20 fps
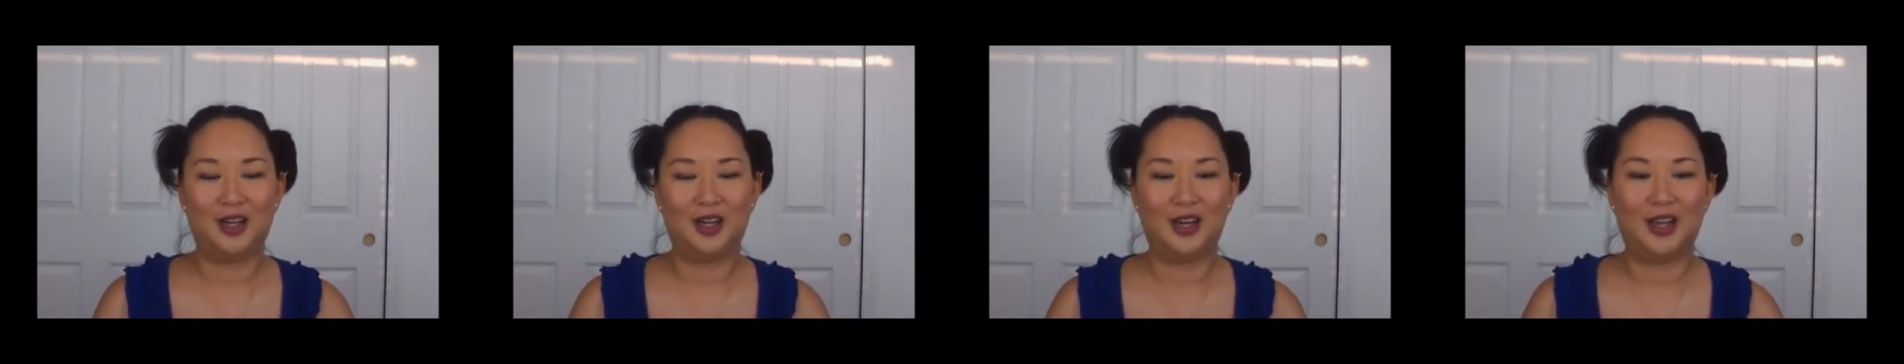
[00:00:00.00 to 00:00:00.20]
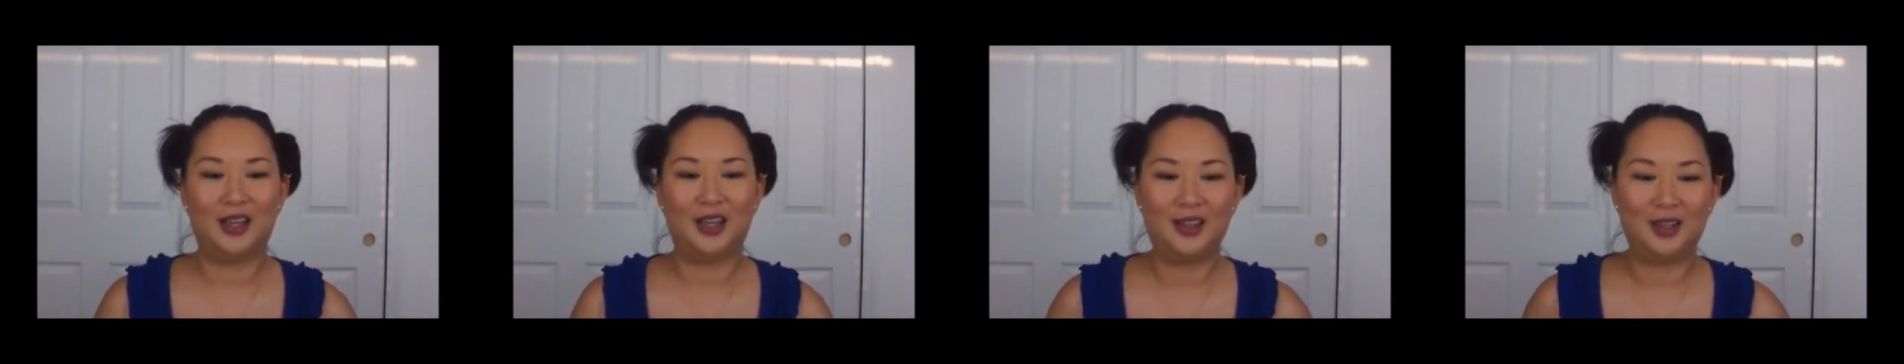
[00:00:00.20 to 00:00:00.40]

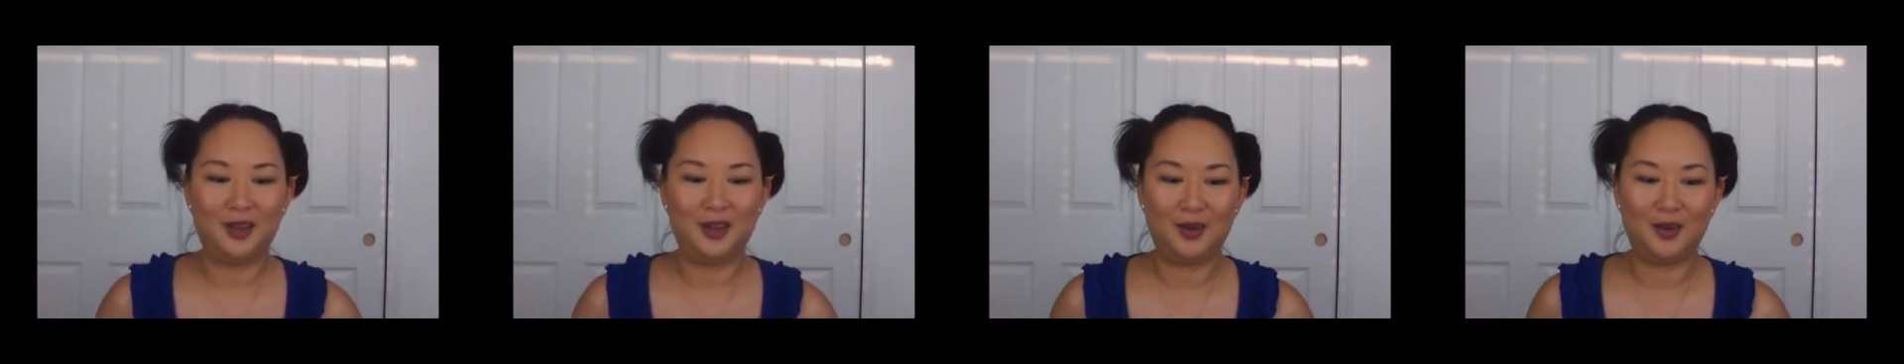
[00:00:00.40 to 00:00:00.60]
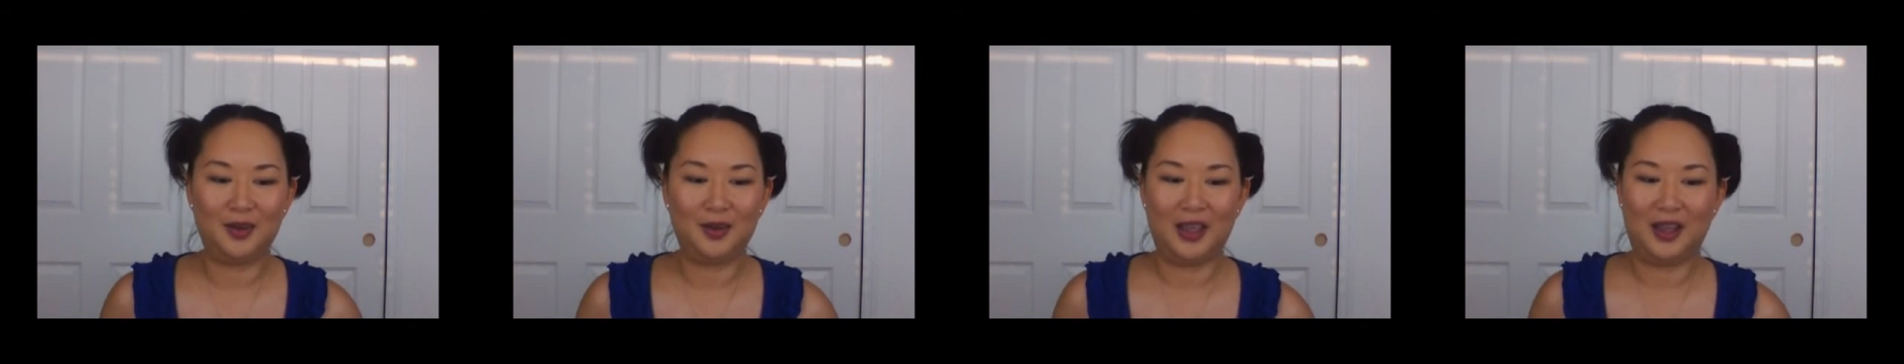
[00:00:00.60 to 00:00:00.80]
and I think
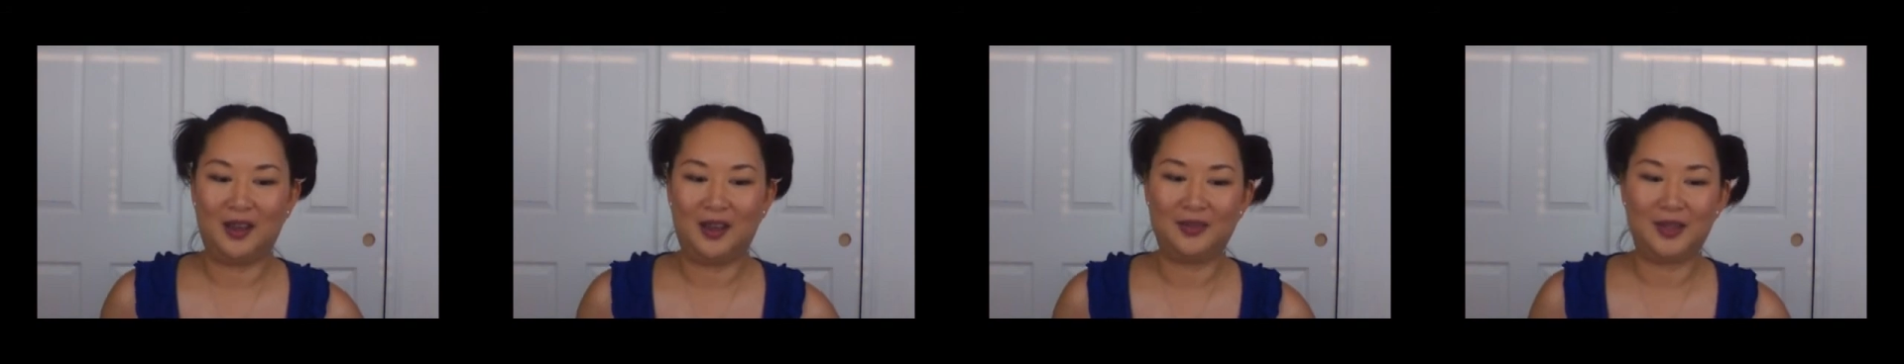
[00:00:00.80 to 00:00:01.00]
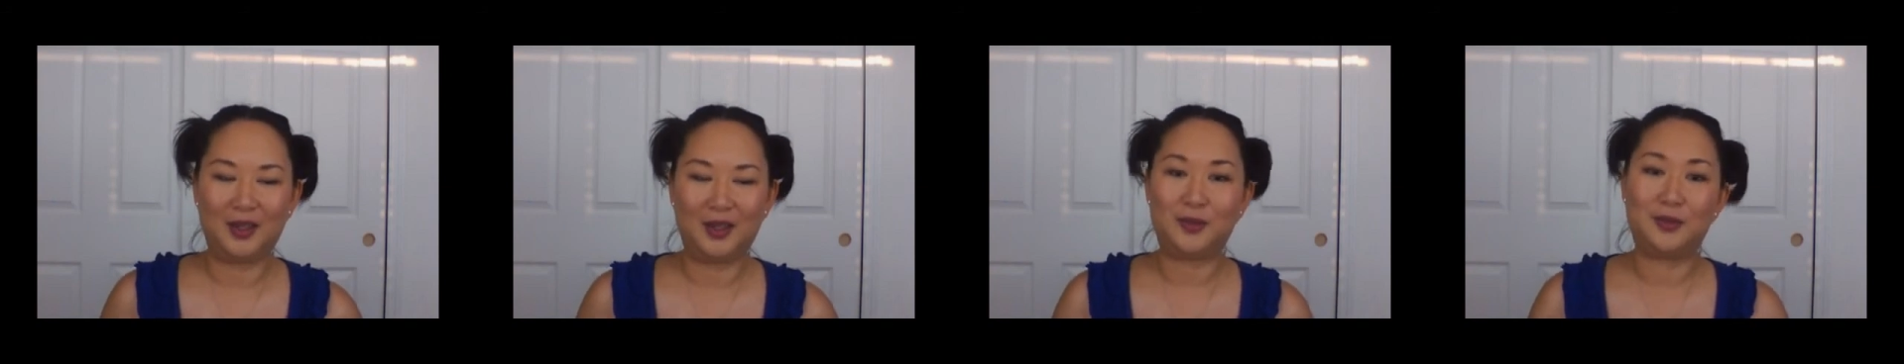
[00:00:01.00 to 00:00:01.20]
I only
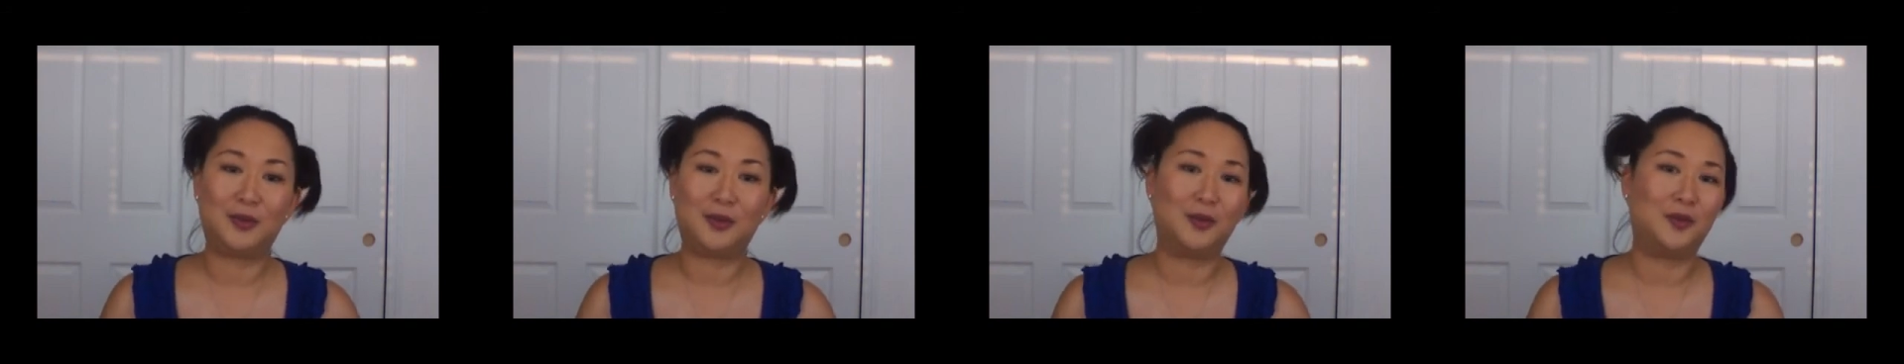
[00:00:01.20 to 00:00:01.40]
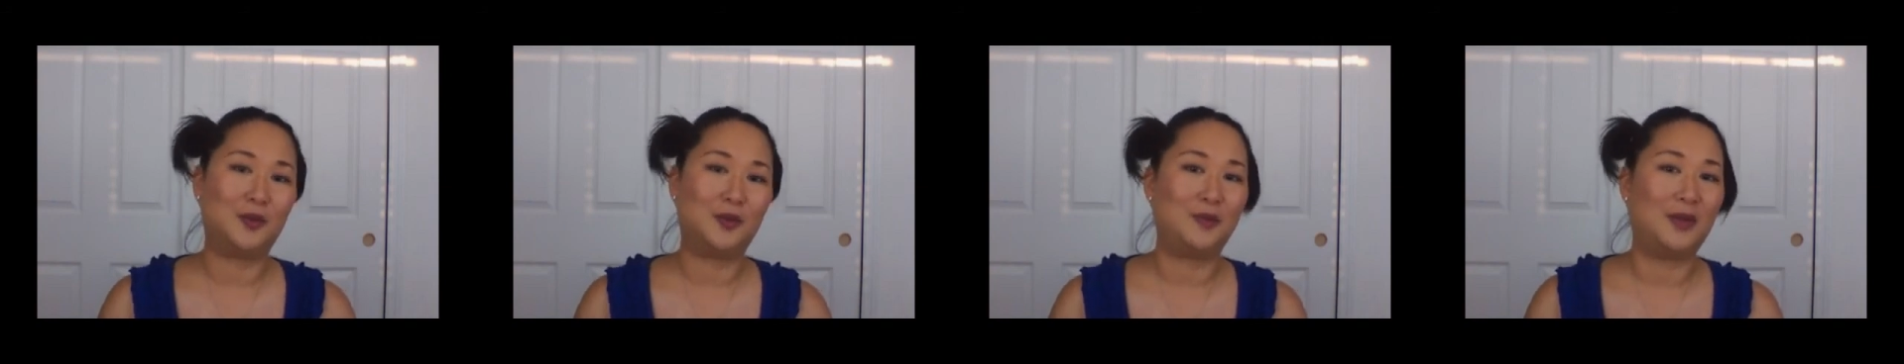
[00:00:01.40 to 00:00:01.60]
have like 3
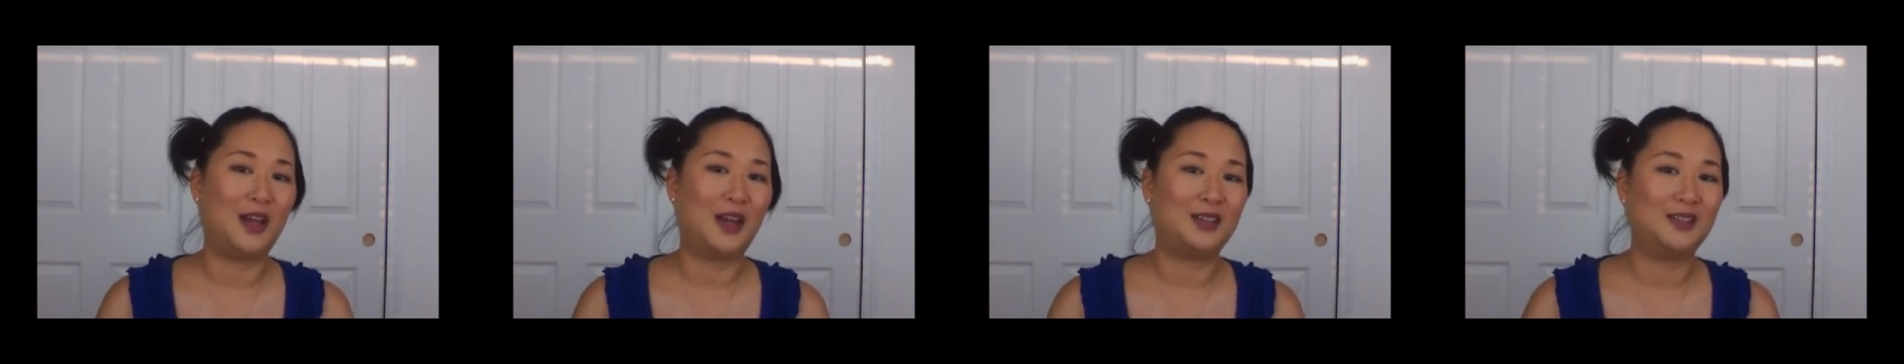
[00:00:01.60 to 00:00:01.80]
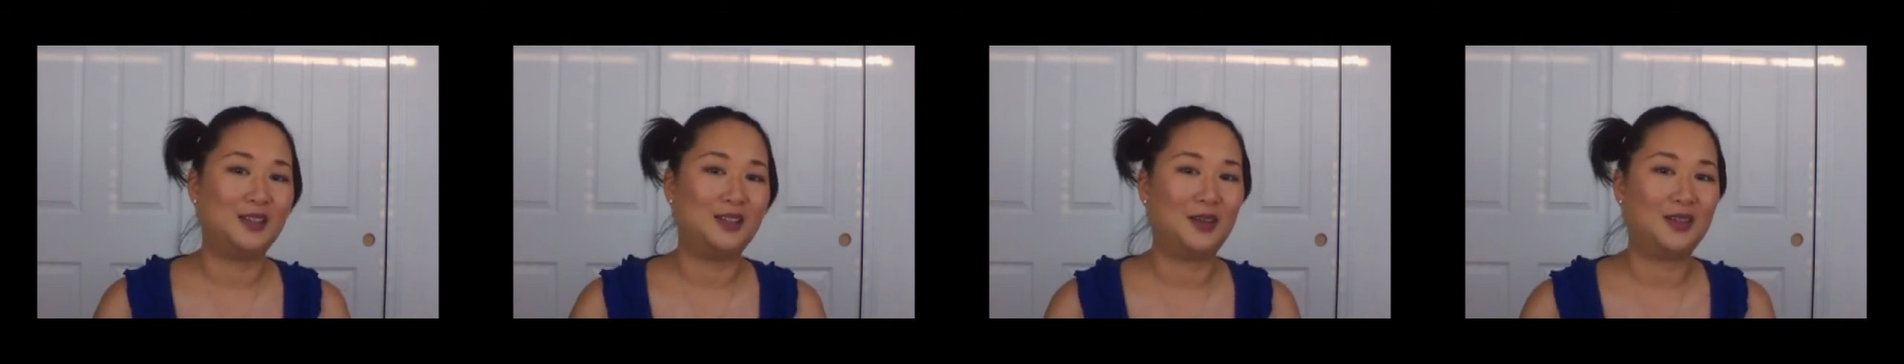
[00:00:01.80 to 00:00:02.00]
or 4
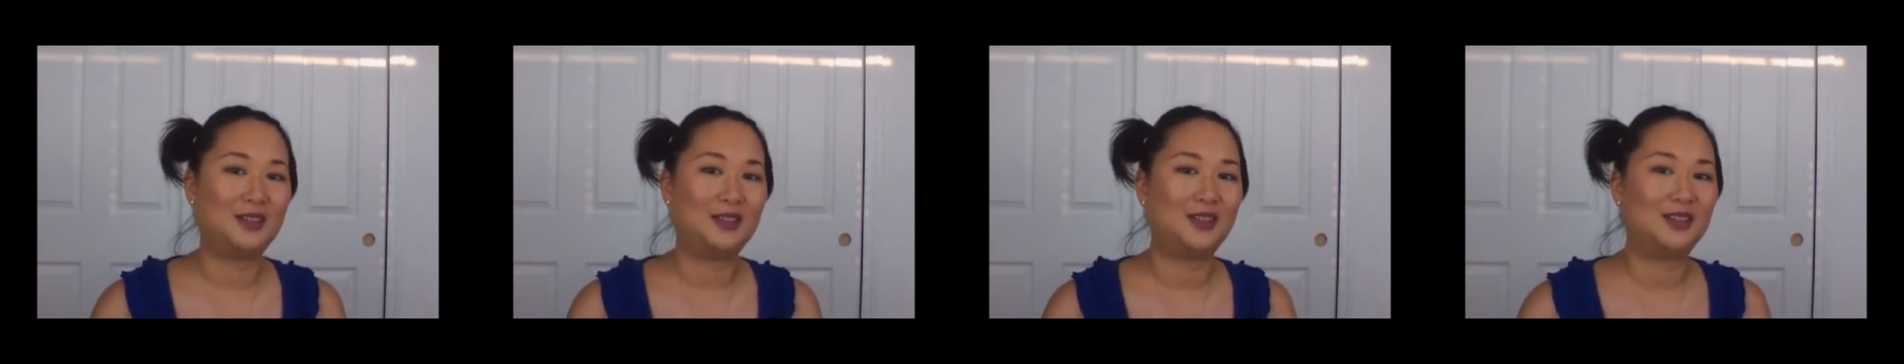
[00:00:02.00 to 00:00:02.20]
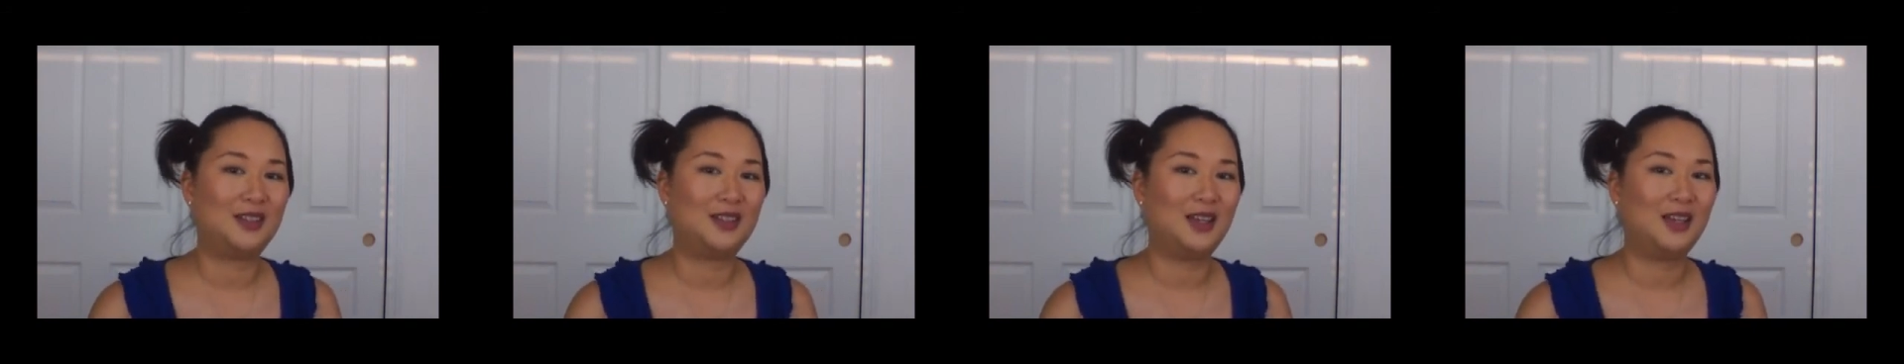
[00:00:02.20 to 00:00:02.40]
maxi
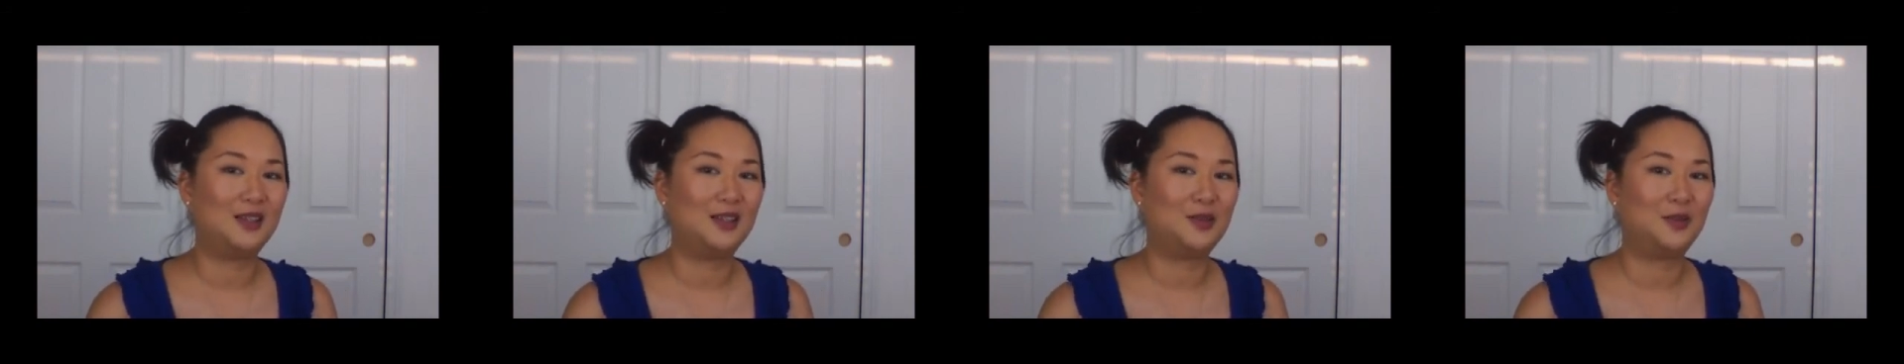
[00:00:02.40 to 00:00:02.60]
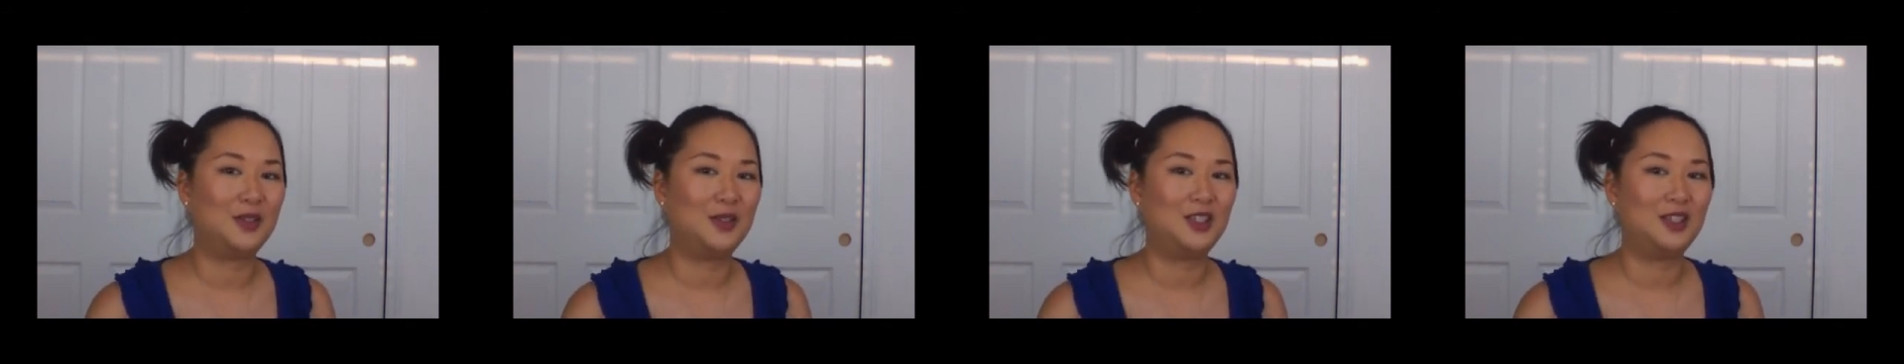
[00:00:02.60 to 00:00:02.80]
dresses I can
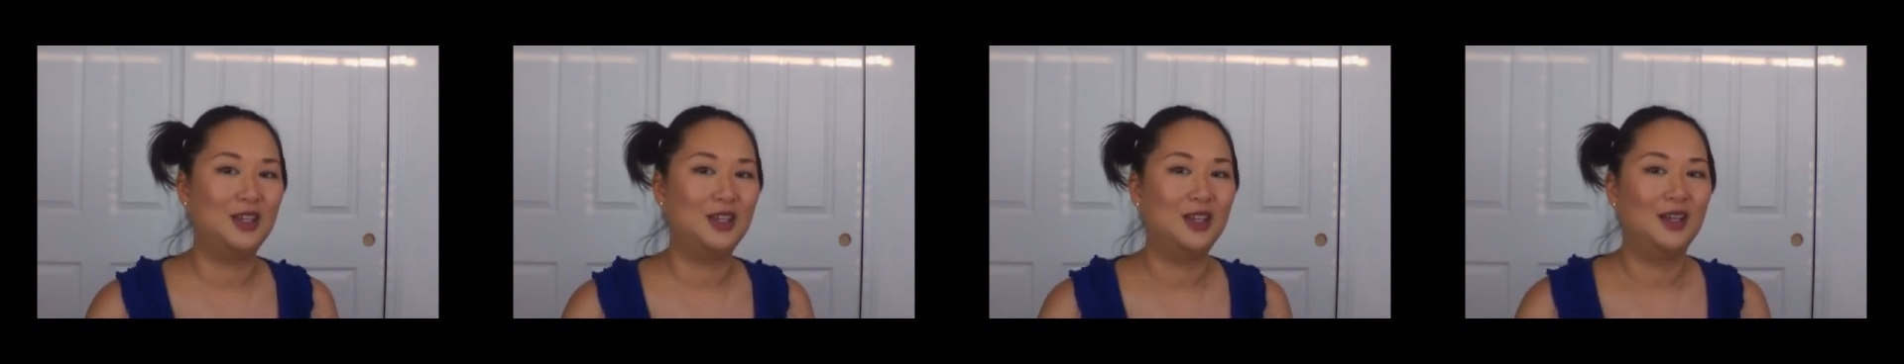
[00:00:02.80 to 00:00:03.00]
switch